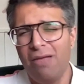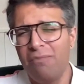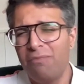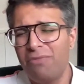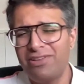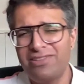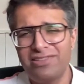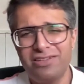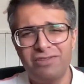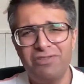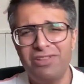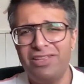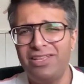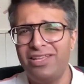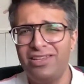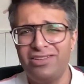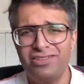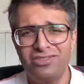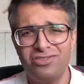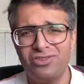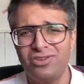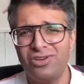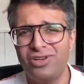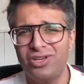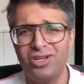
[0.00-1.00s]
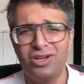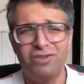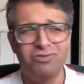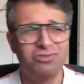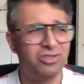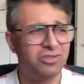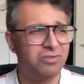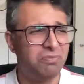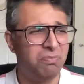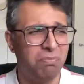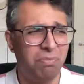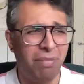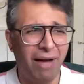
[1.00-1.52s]
But some of the history of
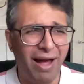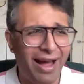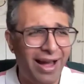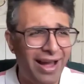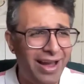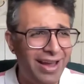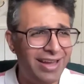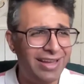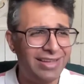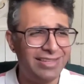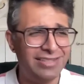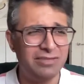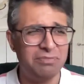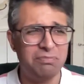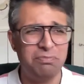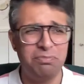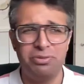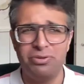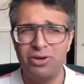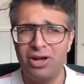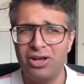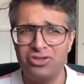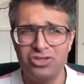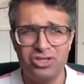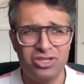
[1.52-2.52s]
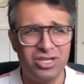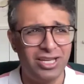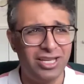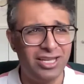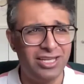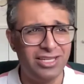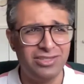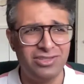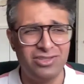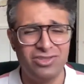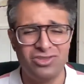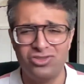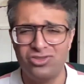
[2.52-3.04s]
just bias,
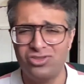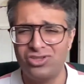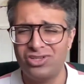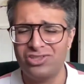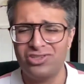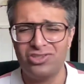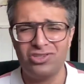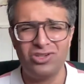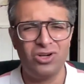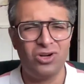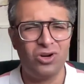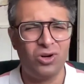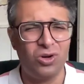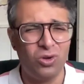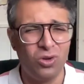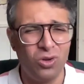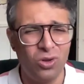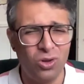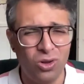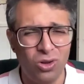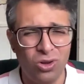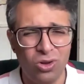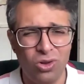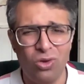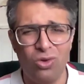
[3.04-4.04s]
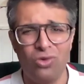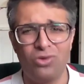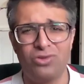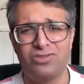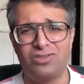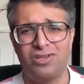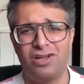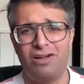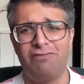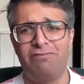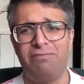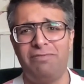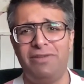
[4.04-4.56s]
prejudice, just
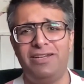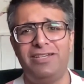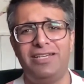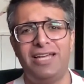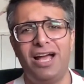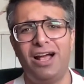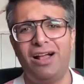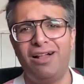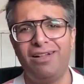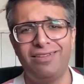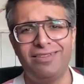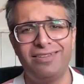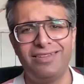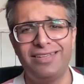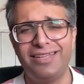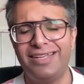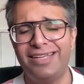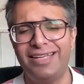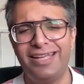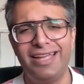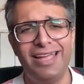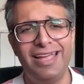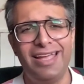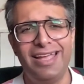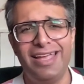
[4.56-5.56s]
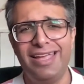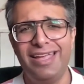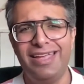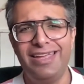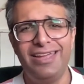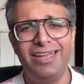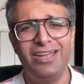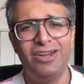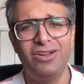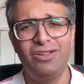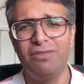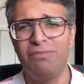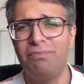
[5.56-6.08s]
closed off mentality,
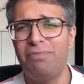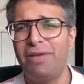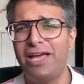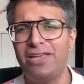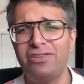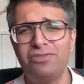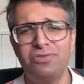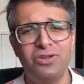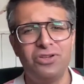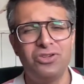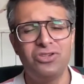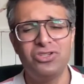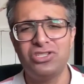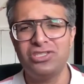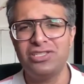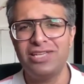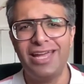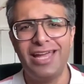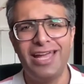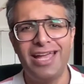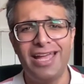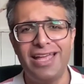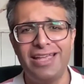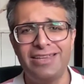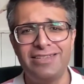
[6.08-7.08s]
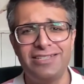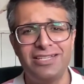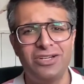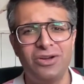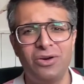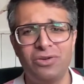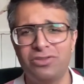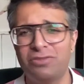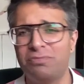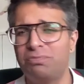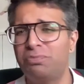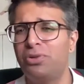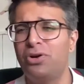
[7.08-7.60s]
the best way to just say is,
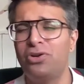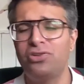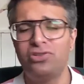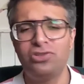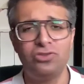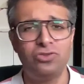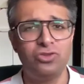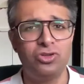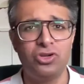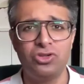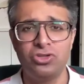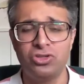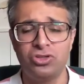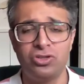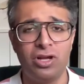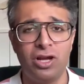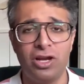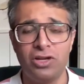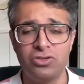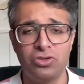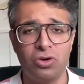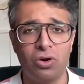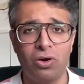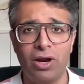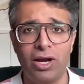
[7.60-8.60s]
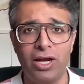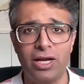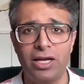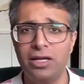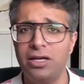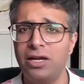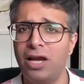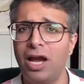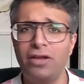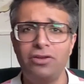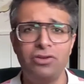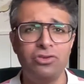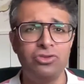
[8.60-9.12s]
it's a personal tradition I enjoy,
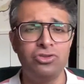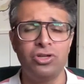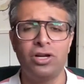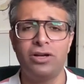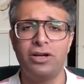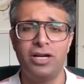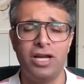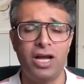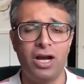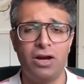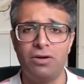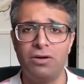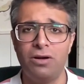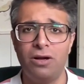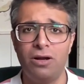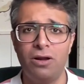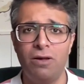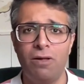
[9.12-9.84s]
and just shut it down.